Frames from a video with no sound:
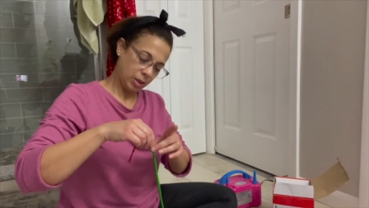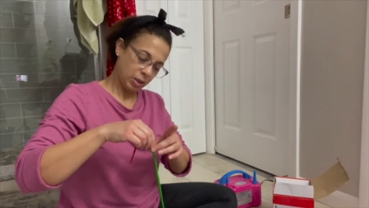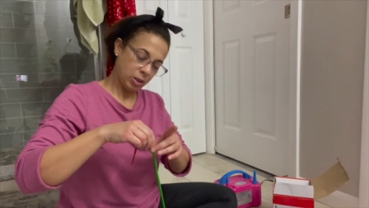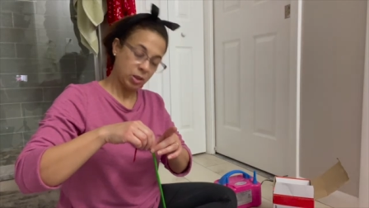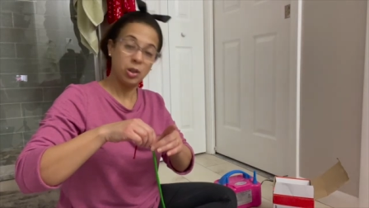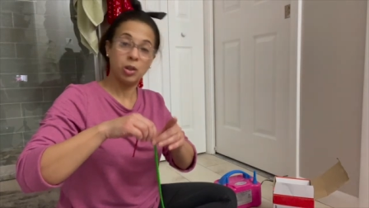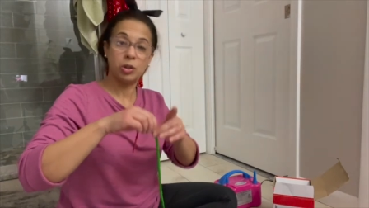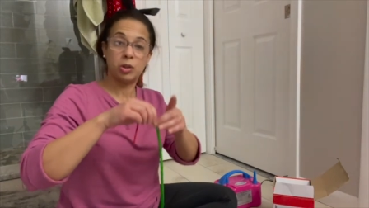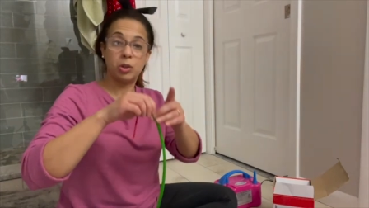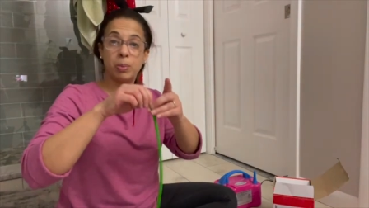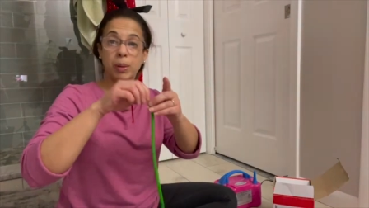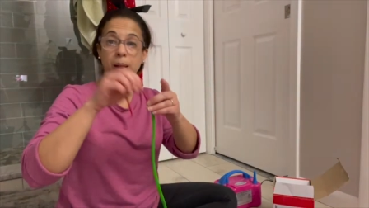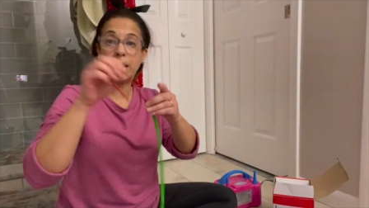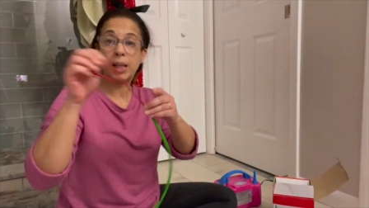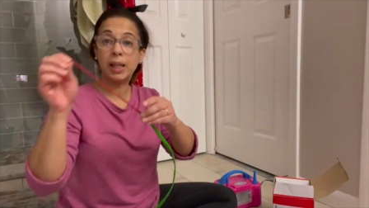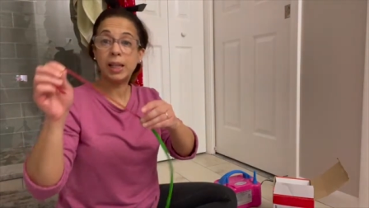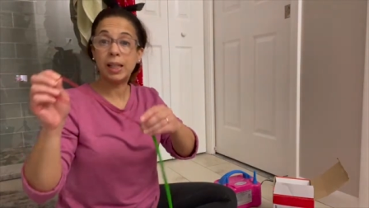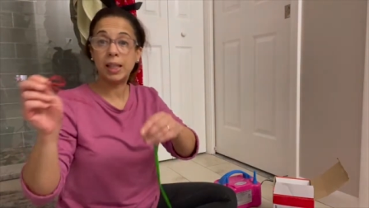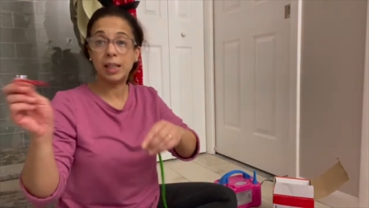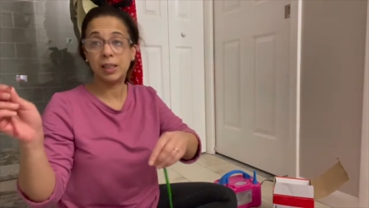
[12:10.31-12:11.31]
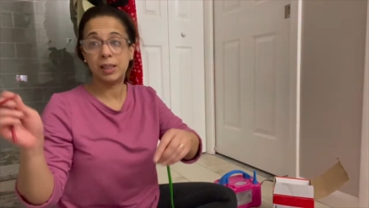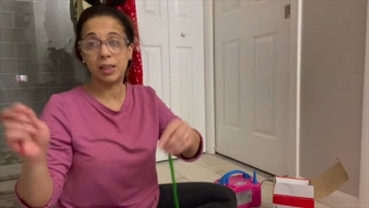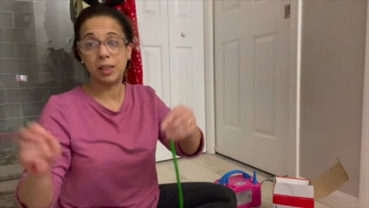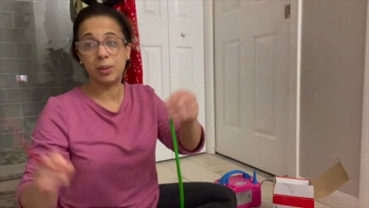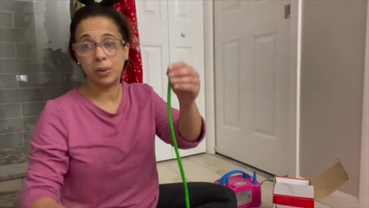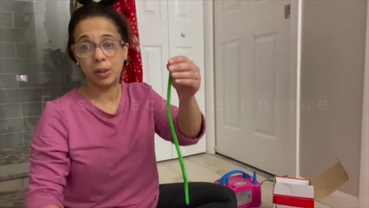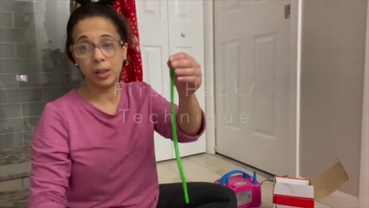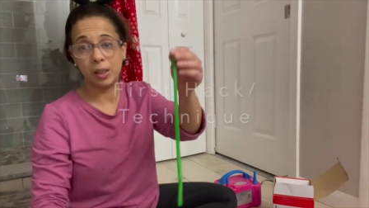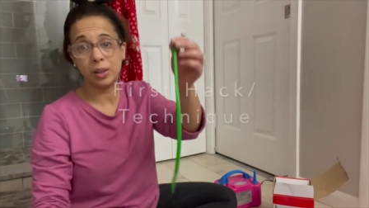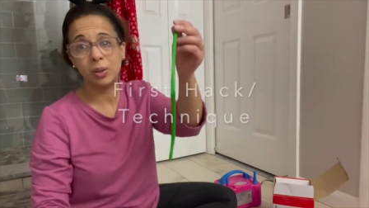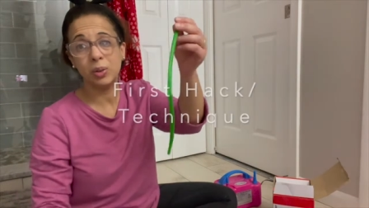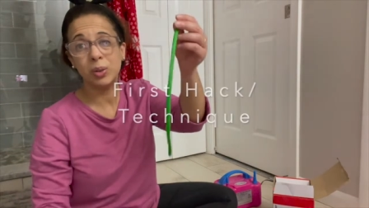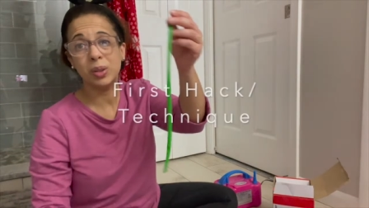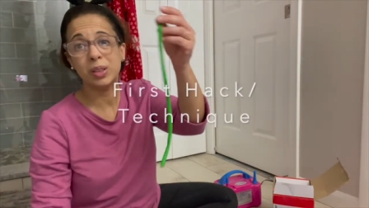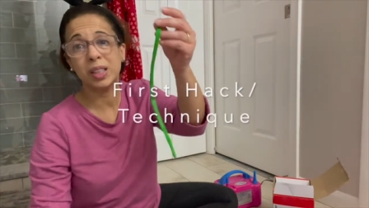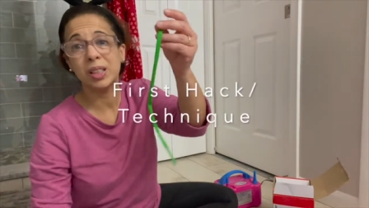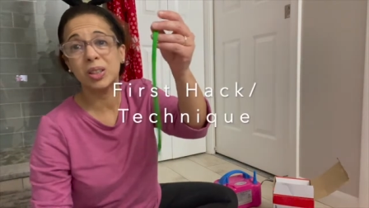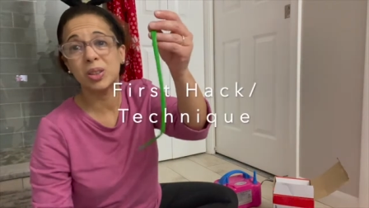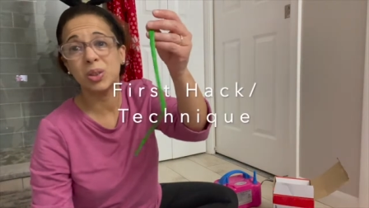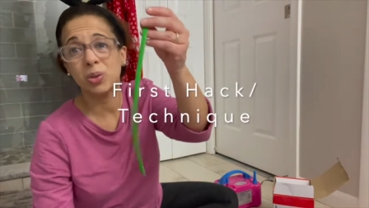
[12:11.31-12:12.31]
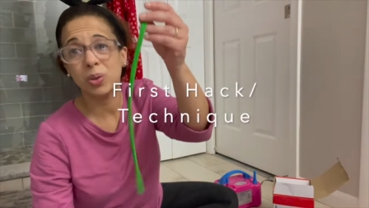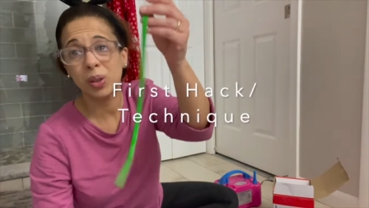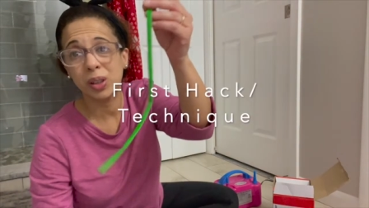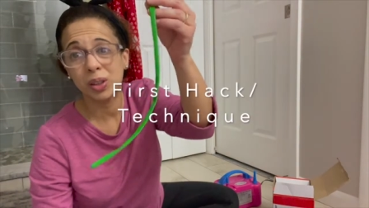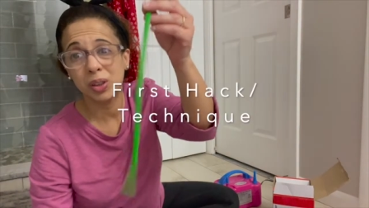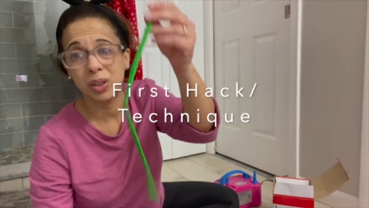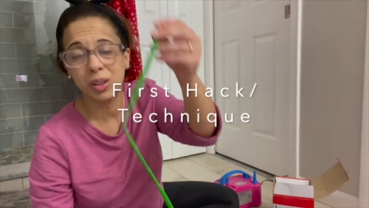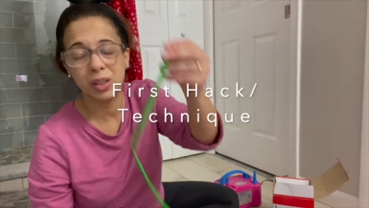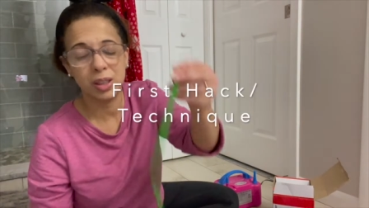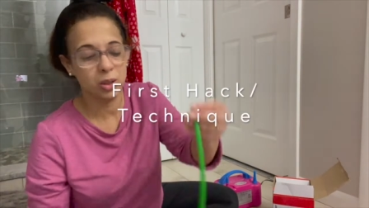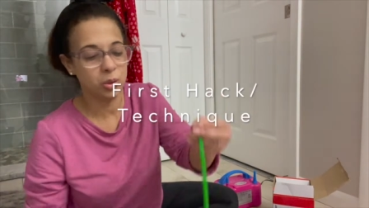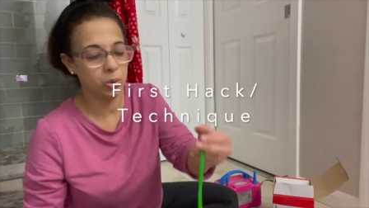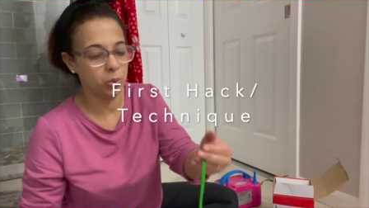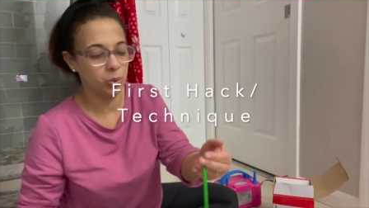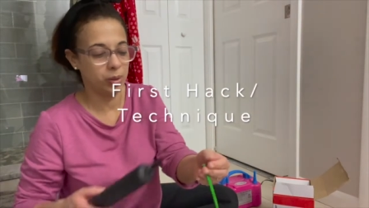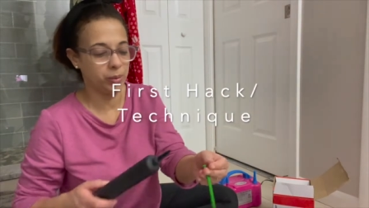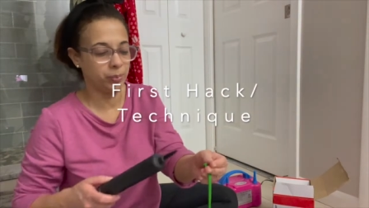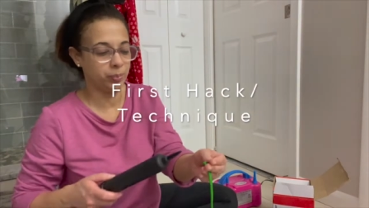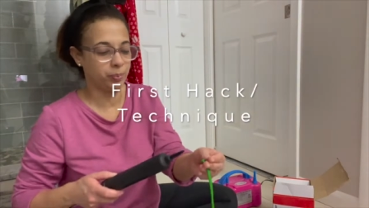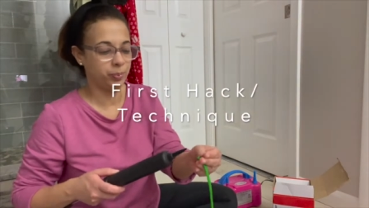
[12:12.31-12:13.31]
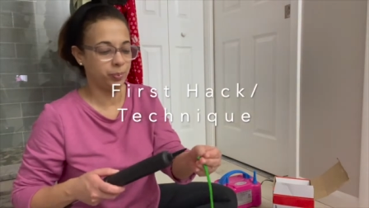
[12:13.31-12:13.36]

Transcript: So to make it easy, what I do is I stretch this one.